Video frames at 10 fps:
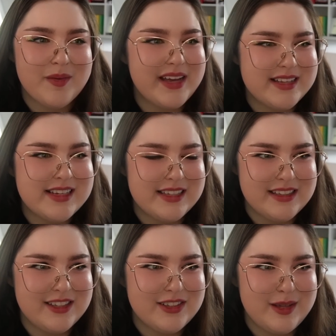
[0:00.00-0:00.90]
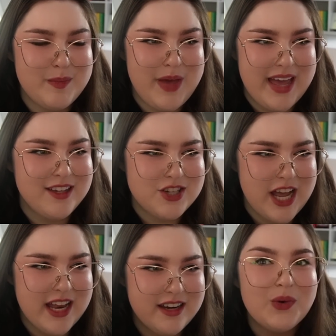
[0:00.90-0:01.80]
I'm like, is it literally
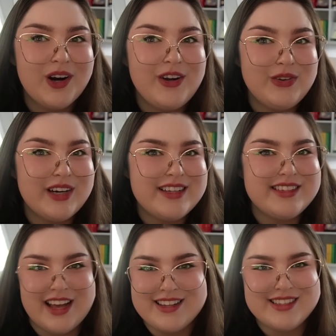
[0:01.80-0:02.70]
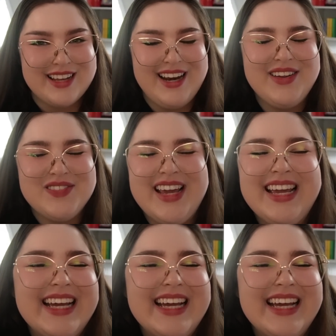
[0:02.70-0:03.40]
Bangchan? Or are you guys gaslighting me?